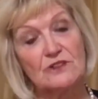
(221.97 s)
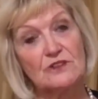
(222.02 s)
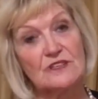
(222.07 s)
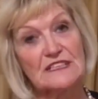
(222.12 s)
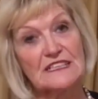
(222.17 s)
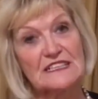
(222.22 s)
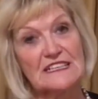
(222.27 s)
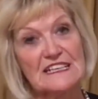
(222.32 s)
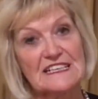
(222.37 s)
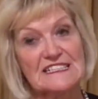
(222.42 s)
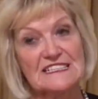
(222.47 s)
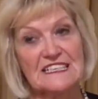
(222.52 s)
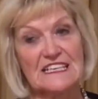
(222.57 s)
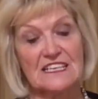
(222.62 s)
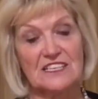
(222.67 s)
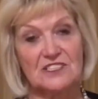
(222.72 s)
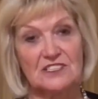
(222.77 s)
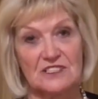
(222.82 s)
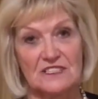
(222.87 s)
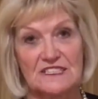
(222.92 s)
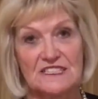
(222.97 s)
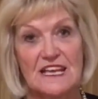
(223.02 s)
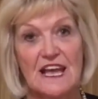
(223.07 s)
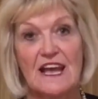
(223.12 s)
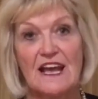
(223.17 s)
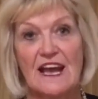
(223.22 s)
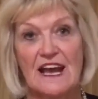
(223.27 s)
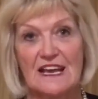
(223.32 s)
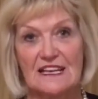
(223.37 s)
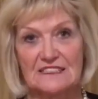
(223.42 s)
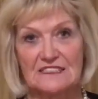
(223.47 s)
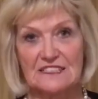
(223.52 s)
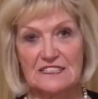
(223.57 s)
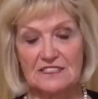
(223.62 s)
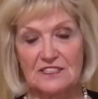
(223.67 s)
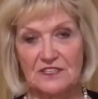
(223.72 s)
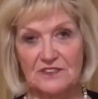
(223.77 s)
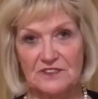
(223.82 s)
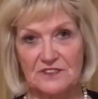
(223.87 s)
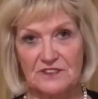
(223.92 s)
organisations and
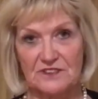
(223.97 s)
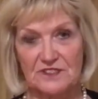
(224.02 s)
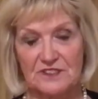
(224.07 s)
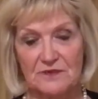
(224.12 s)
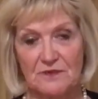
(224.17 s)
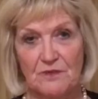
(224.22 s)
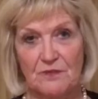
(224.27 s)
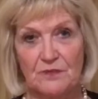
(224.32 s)
in others.